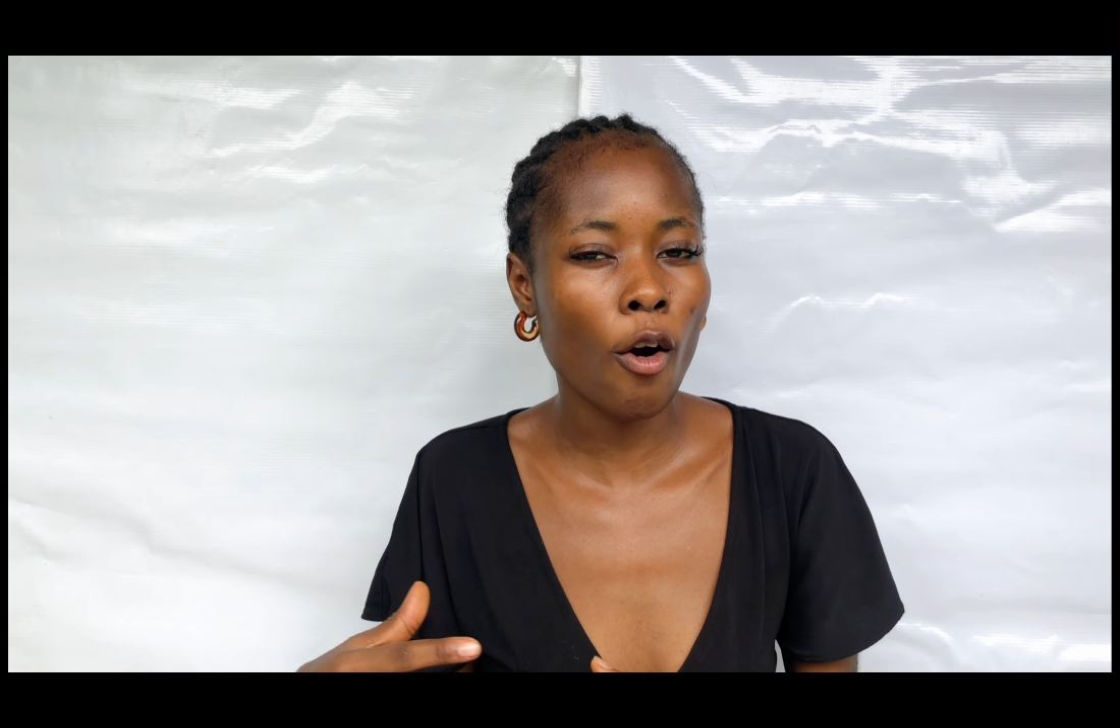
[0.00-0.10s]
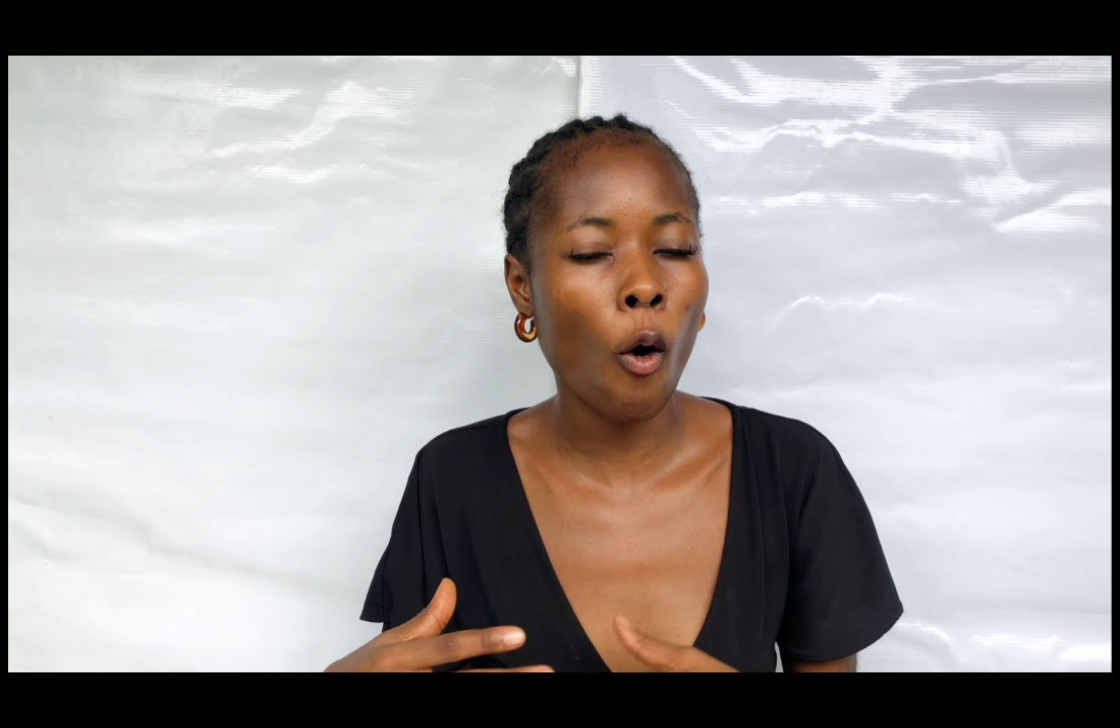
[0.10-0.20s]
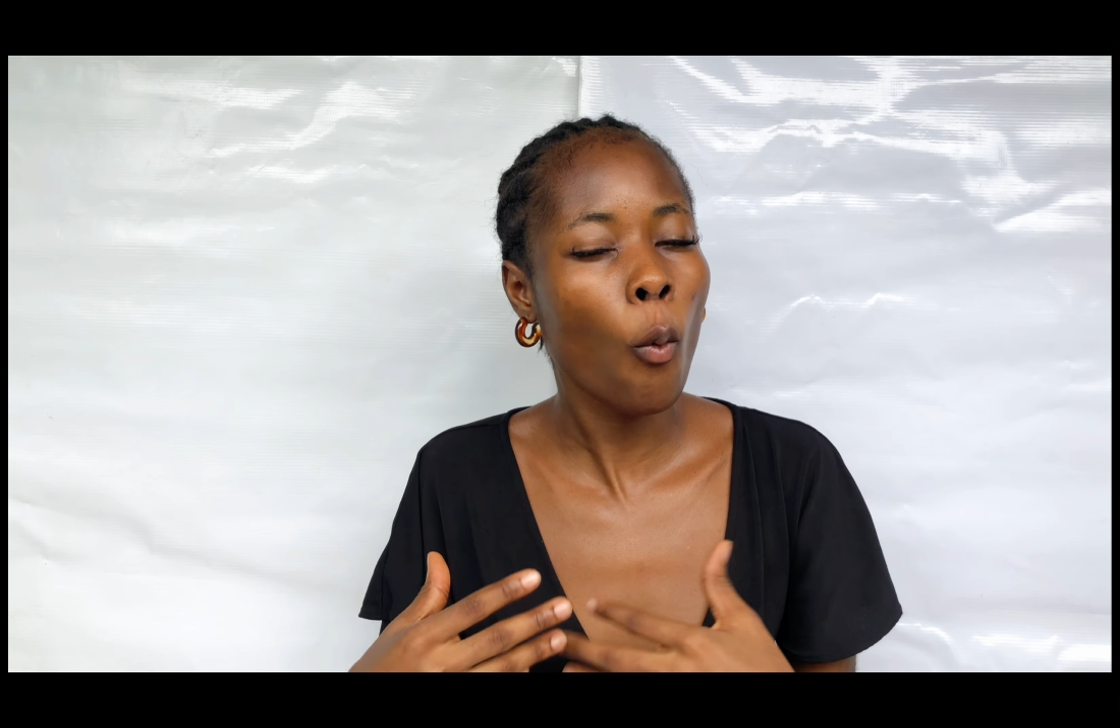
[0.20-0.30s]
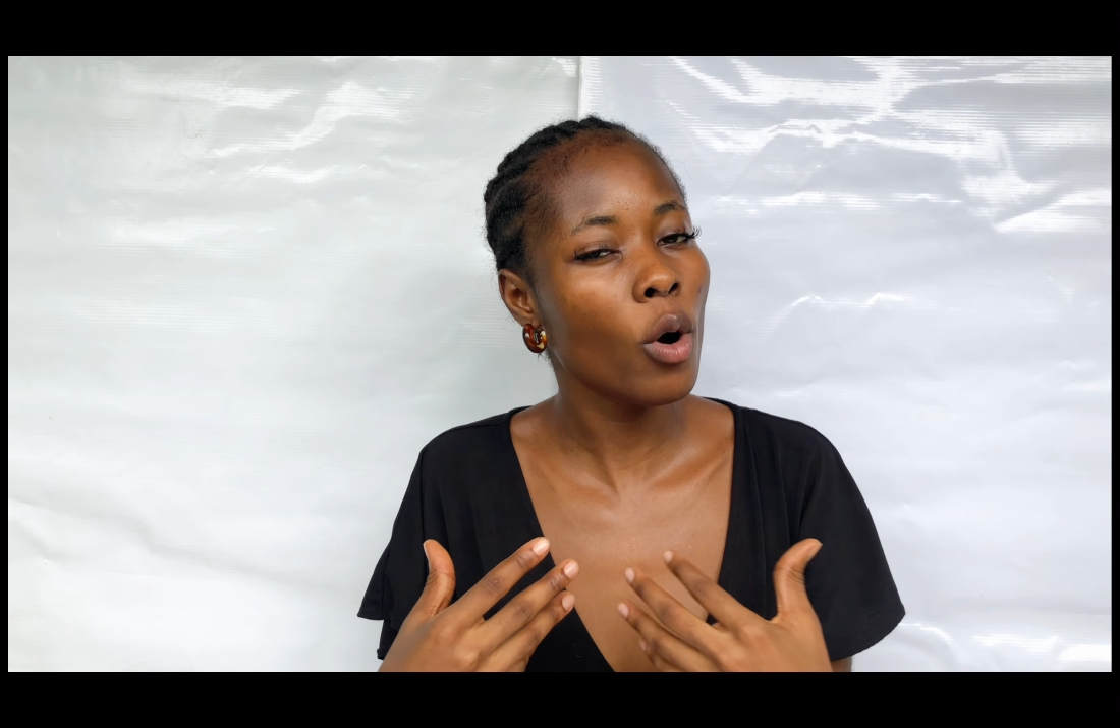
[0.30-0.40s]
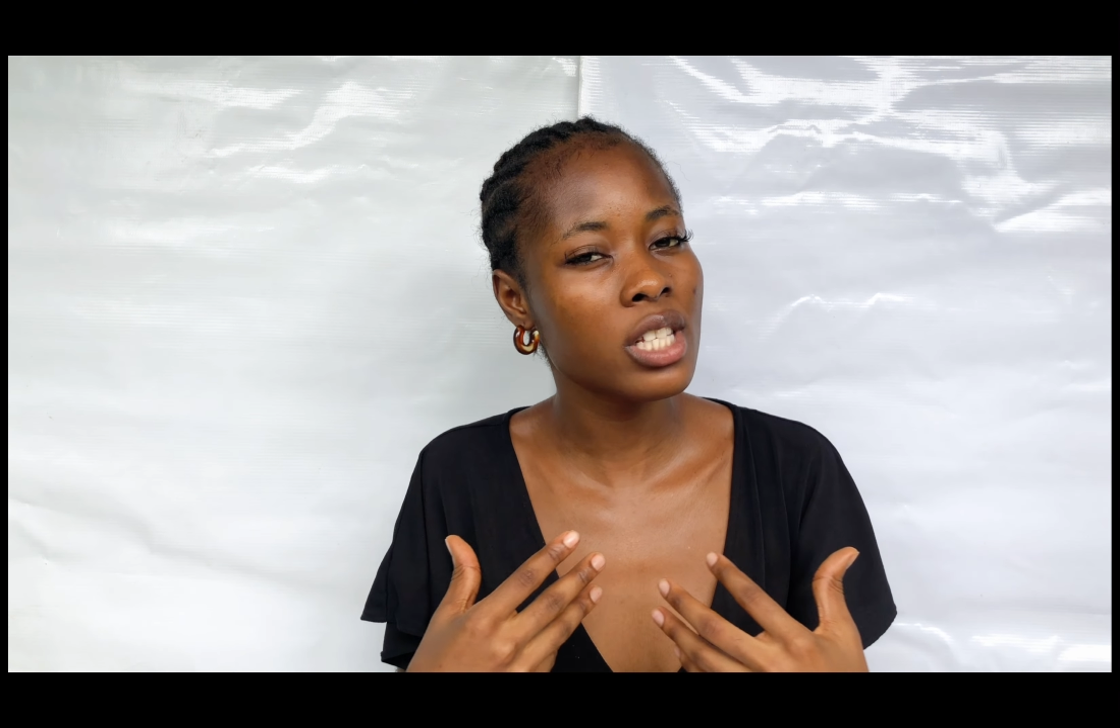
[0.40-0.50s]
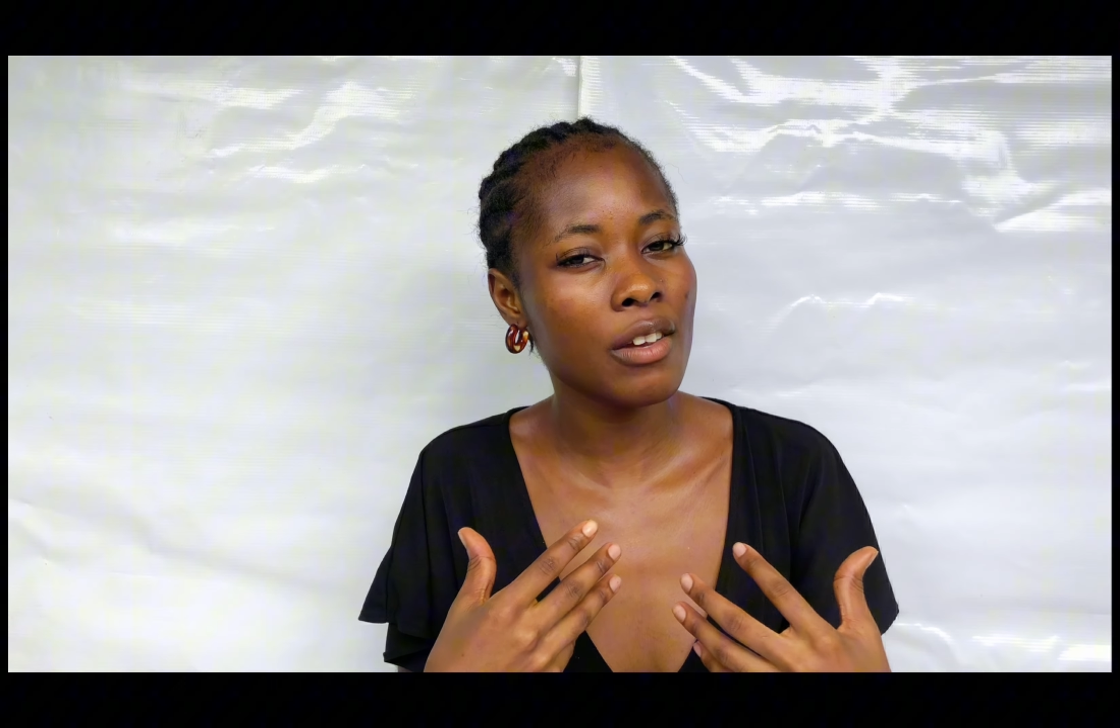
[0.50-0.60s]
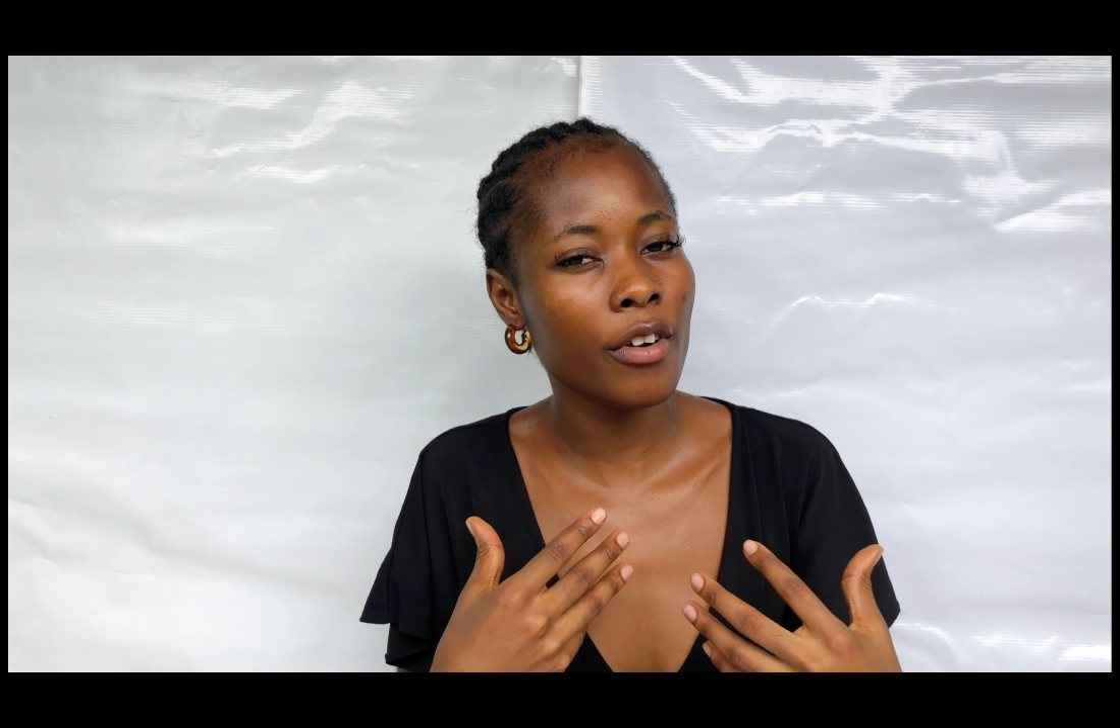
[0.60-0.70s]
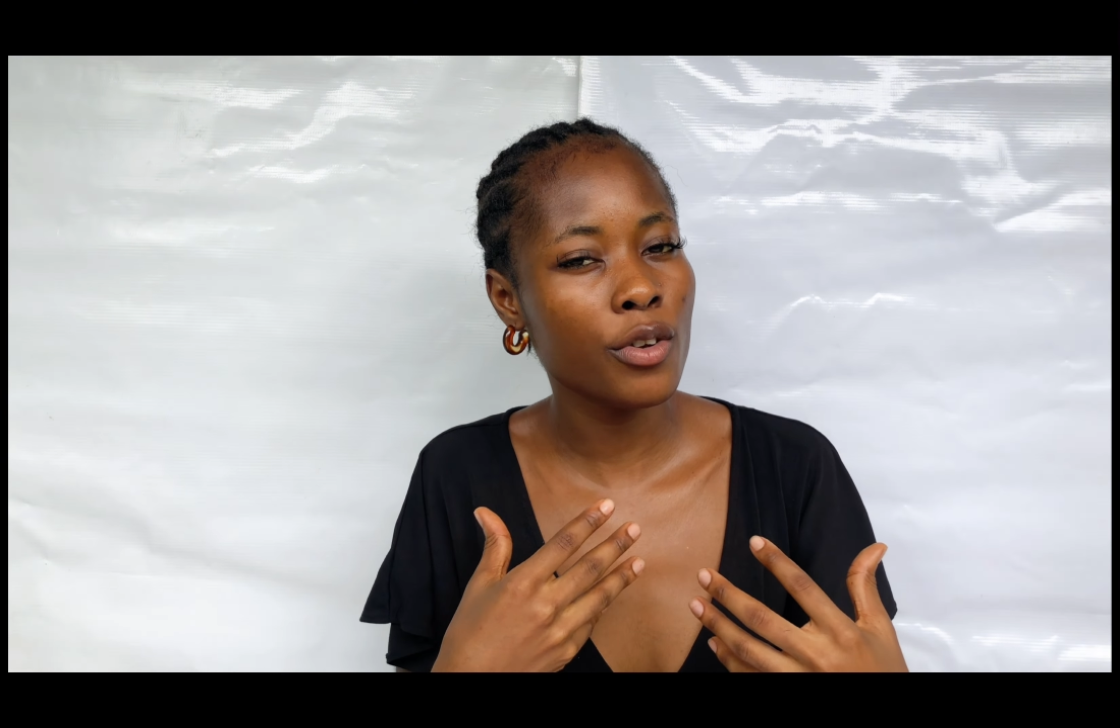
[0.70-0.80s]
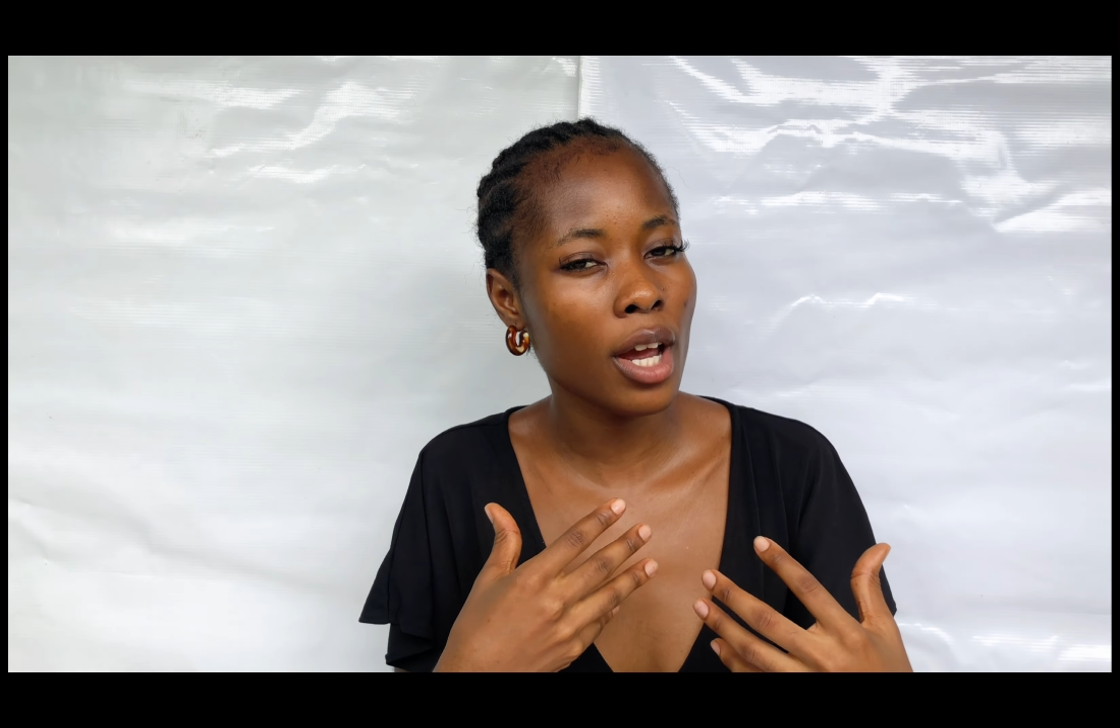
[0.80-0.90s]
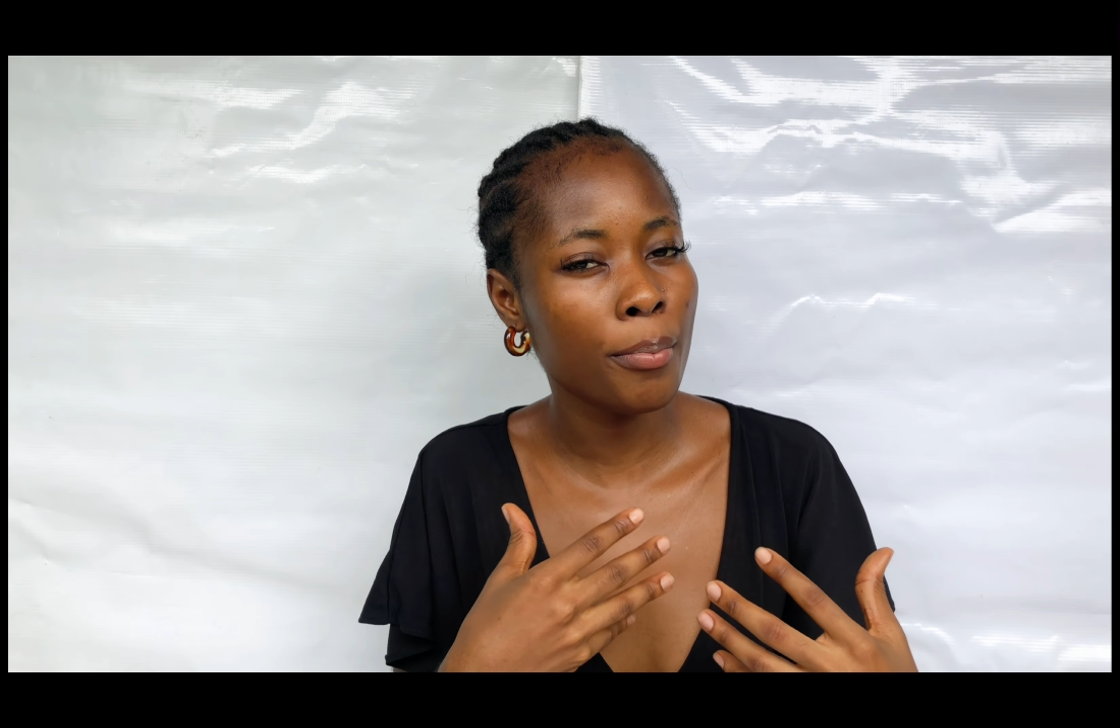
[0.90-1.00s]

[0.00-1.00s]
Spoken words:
on whatever you are